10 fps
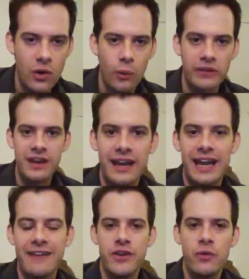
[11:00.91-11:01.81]
Whereas
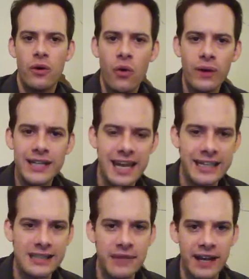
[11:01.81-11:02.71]
if you only study
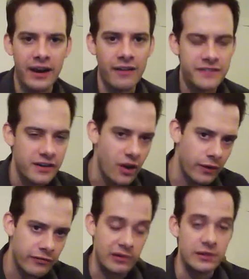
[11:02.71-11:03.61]
something enough to know
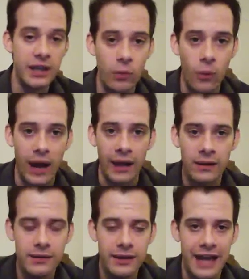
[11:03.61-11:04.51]
it for a little while,
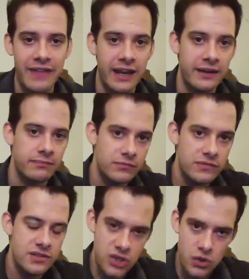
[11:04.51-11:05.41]
and then
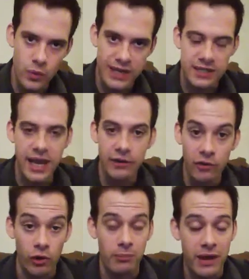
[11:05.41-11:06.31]
two weeks later
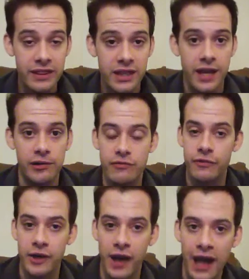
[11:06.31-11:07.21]
or a month later you've
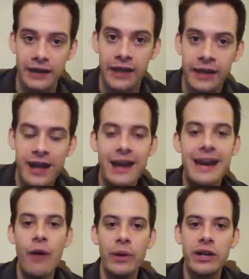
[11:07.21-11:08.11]
forgotten it,
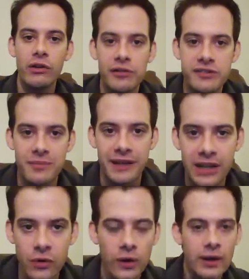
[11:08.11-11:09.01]
now when you learn something
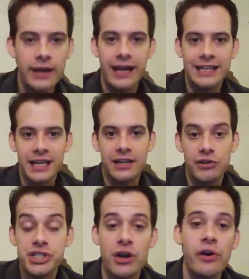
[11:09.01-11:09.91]
new, it's like you're
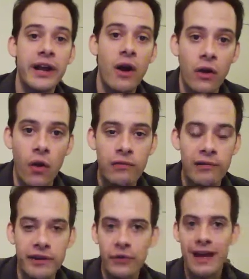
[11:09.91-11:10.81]
starting all over.
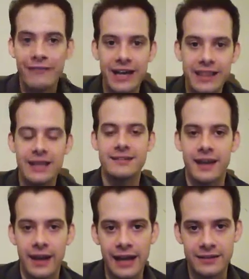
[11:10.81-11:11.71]
You don't have anything to
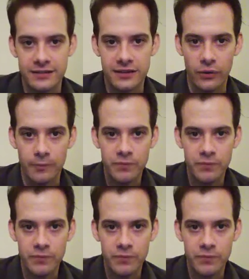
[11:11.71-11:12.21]
connect it to.